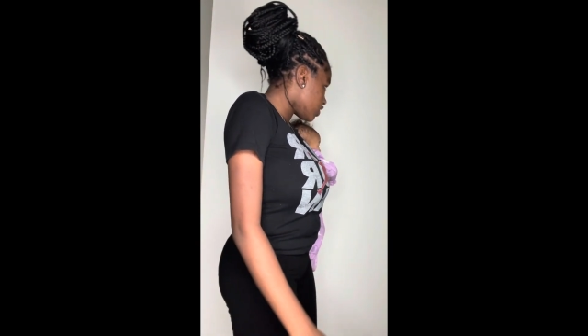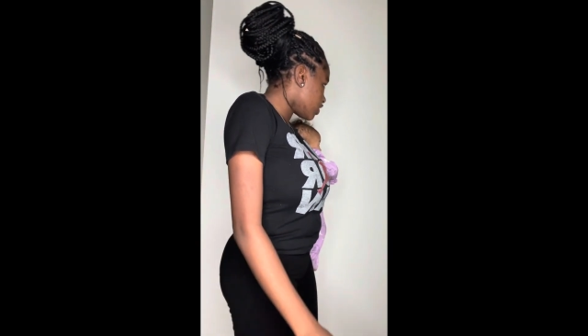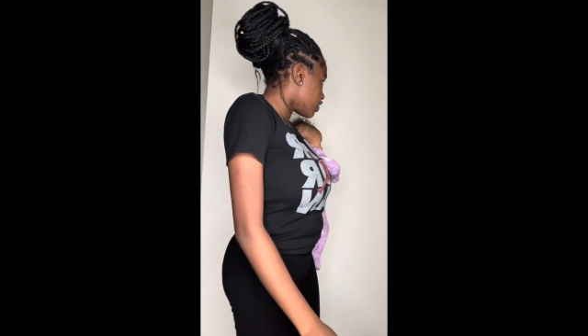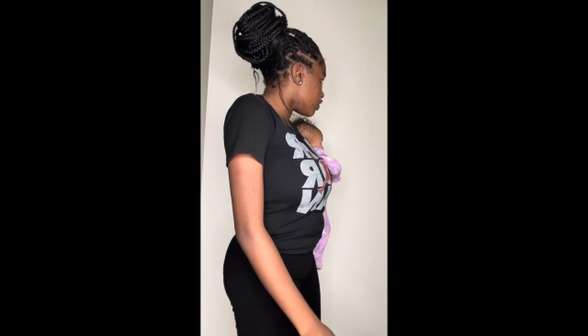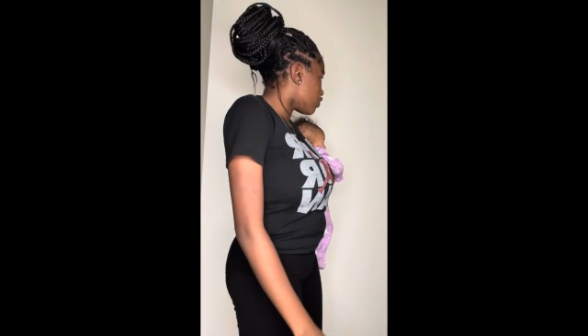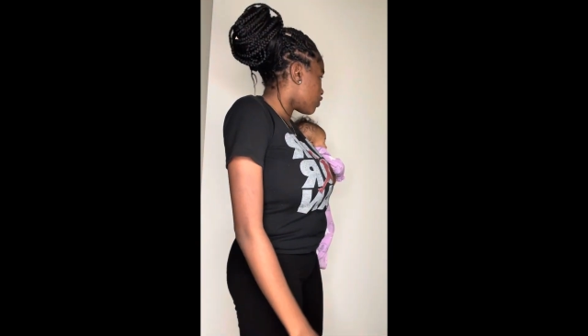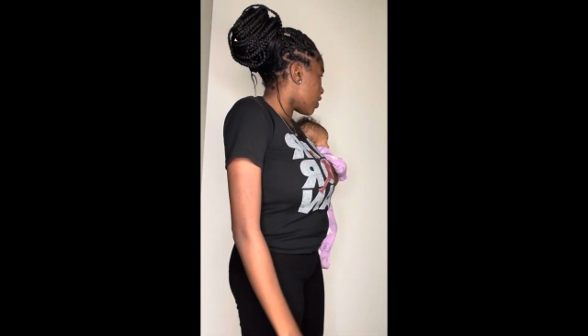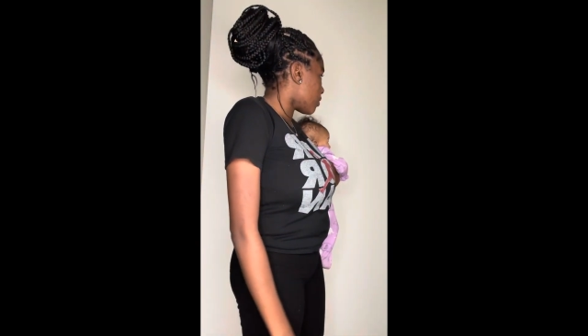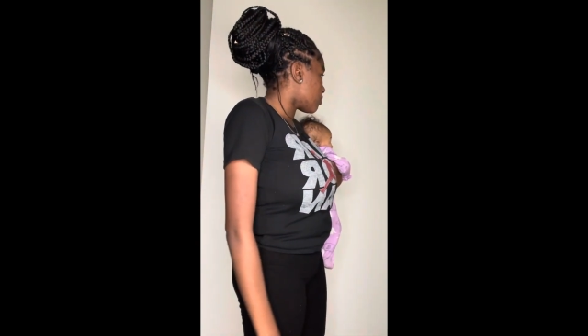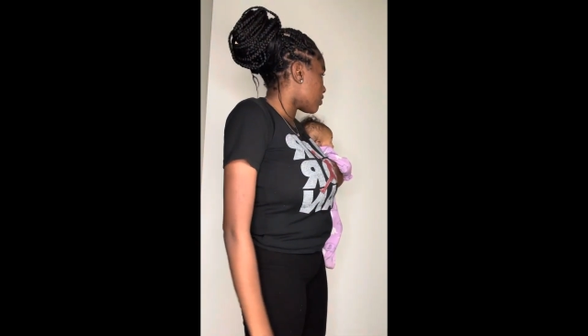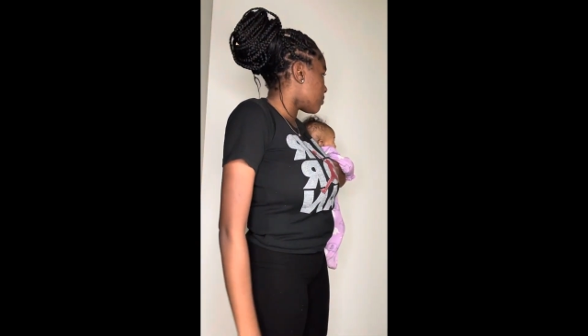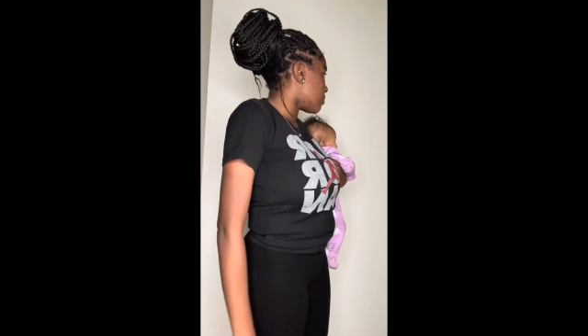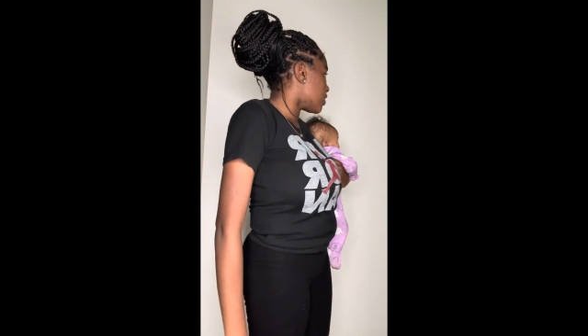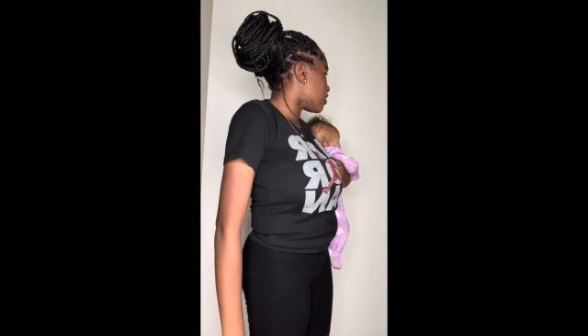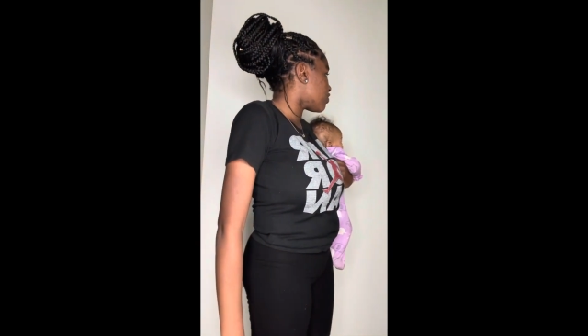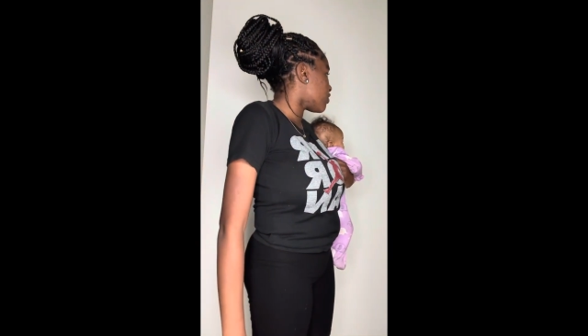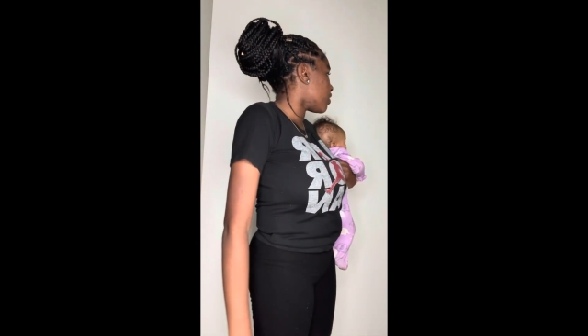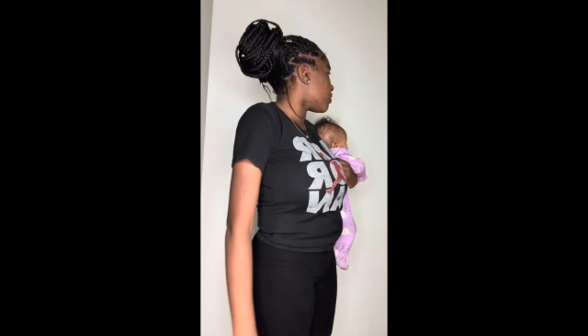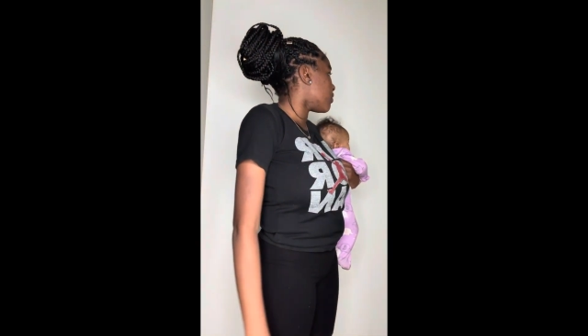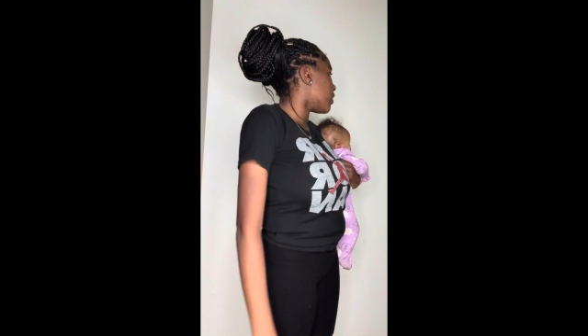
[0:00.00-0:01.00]
just dropped up
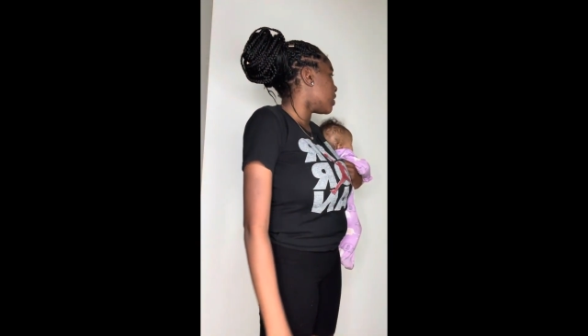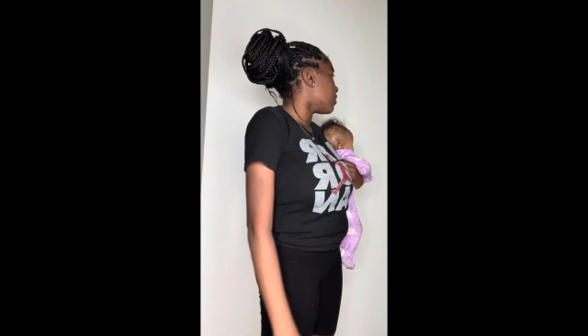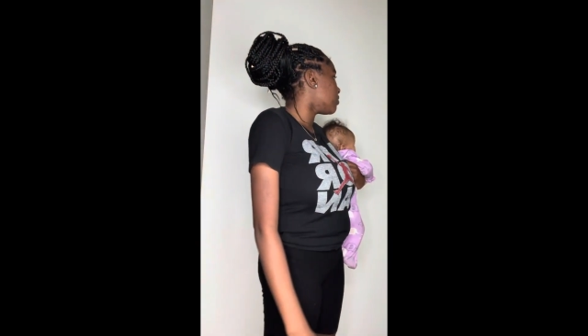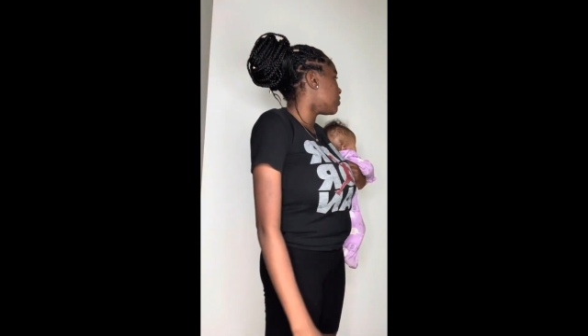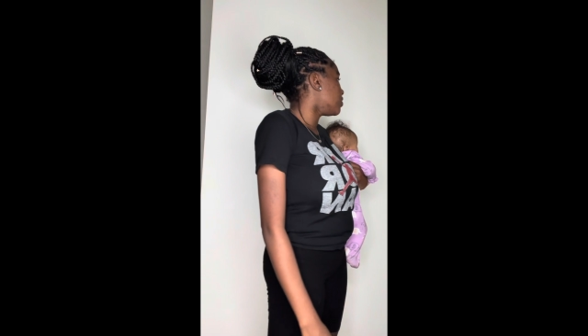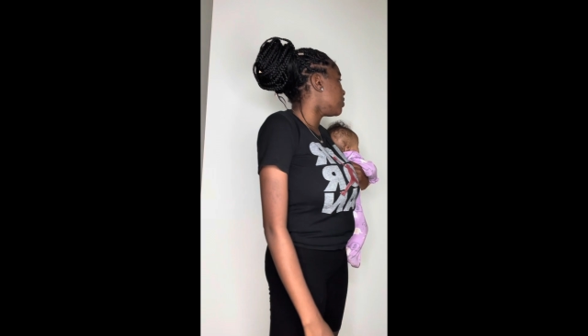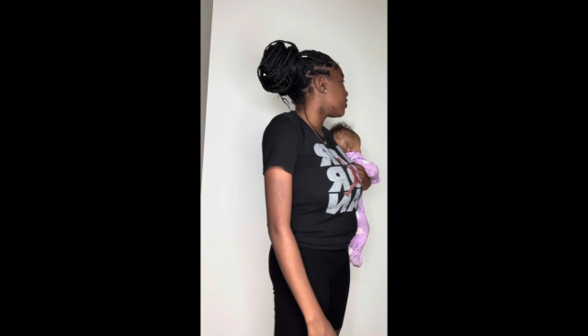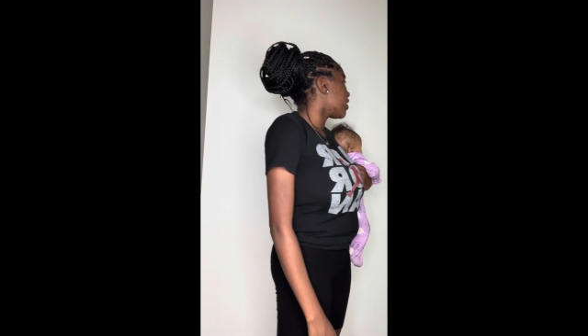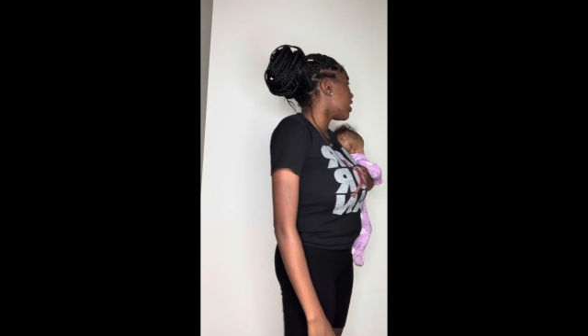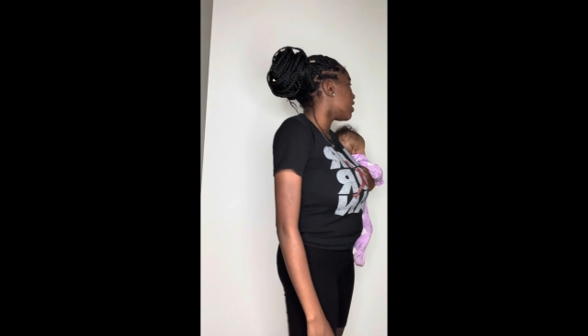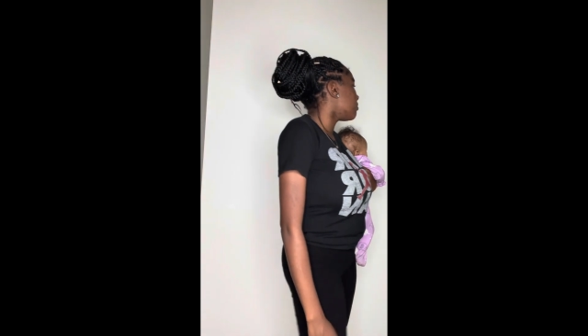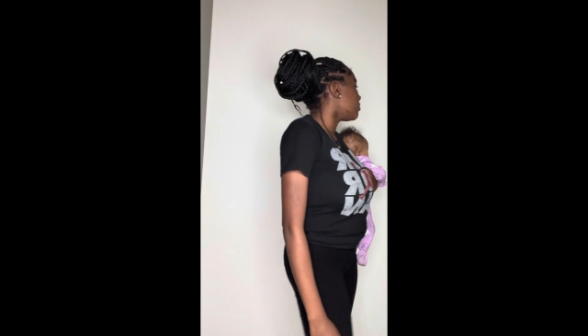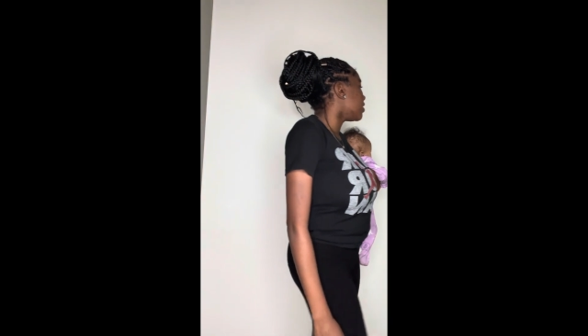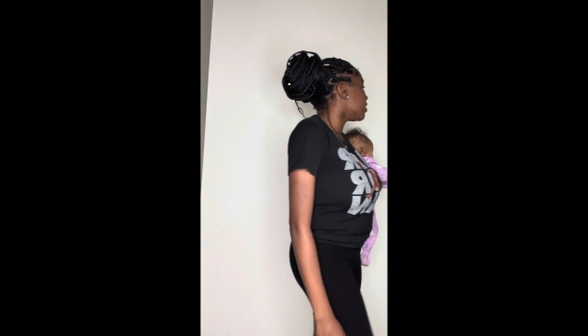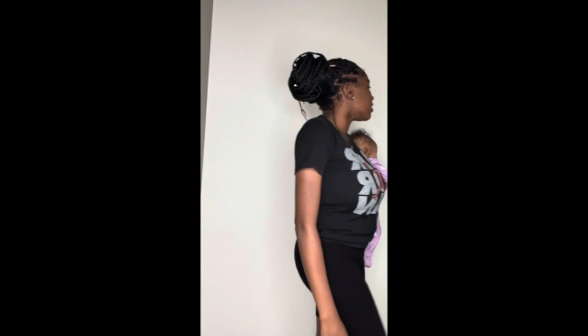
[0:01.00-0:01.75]
inside right when you came